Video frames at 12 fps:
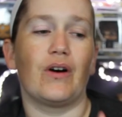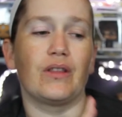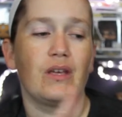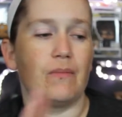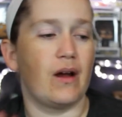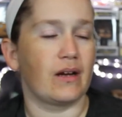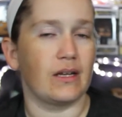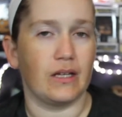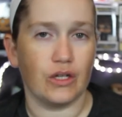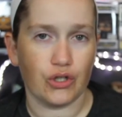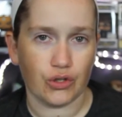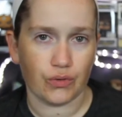the American
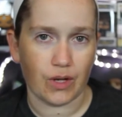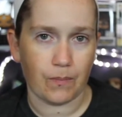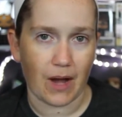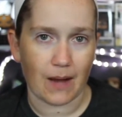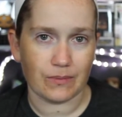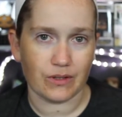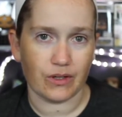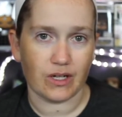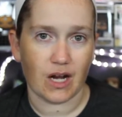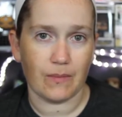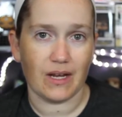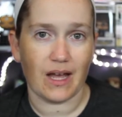history pops that are
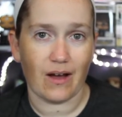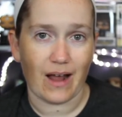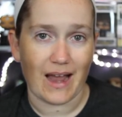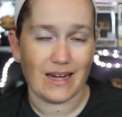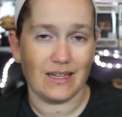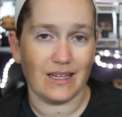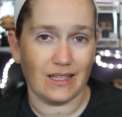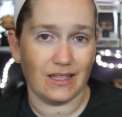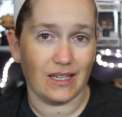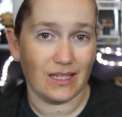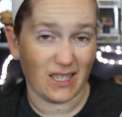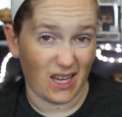coming out. I need
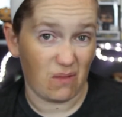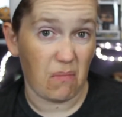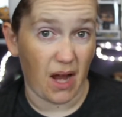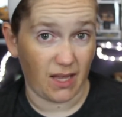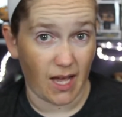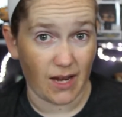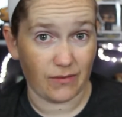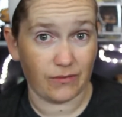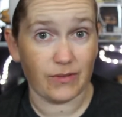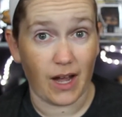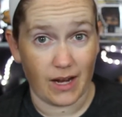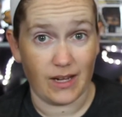these in my life.
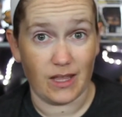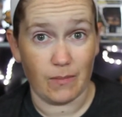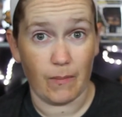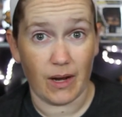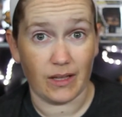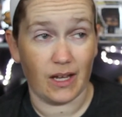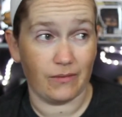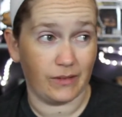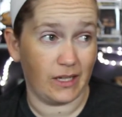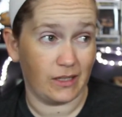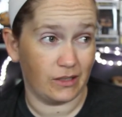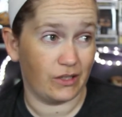I need them in my life.
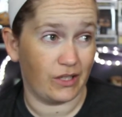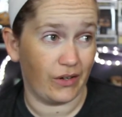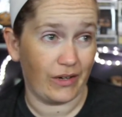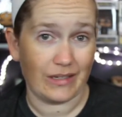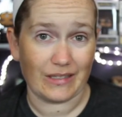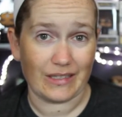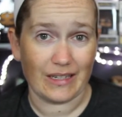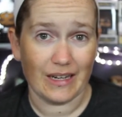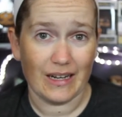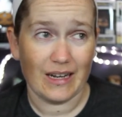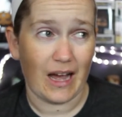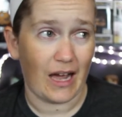Like, seriously.
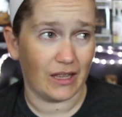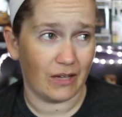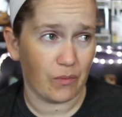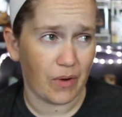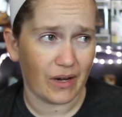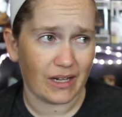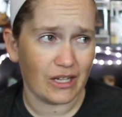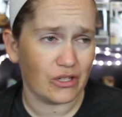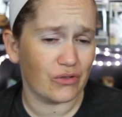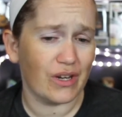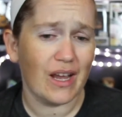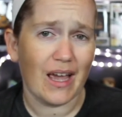I love American
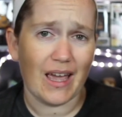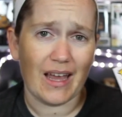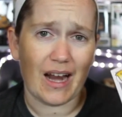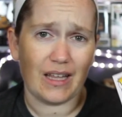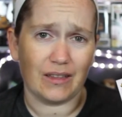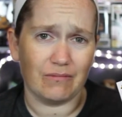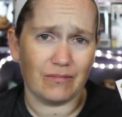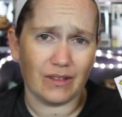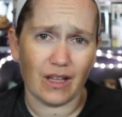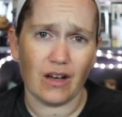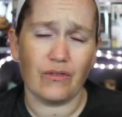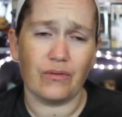history, and I
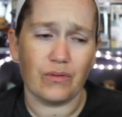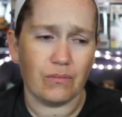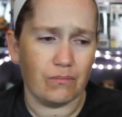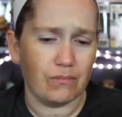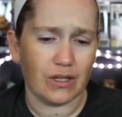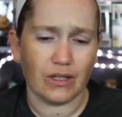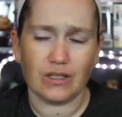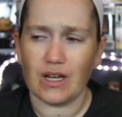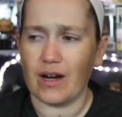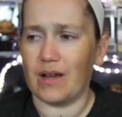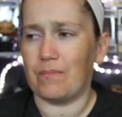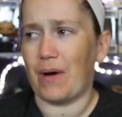love
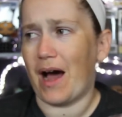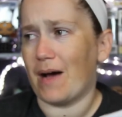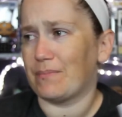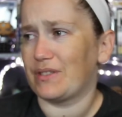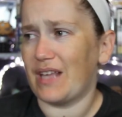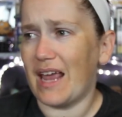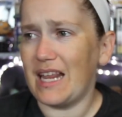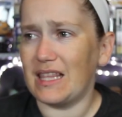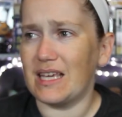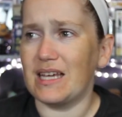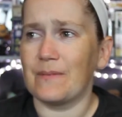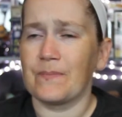military pops.
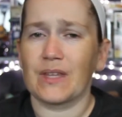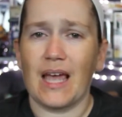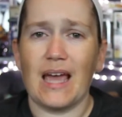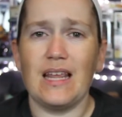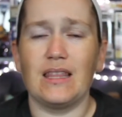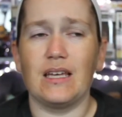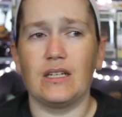Anything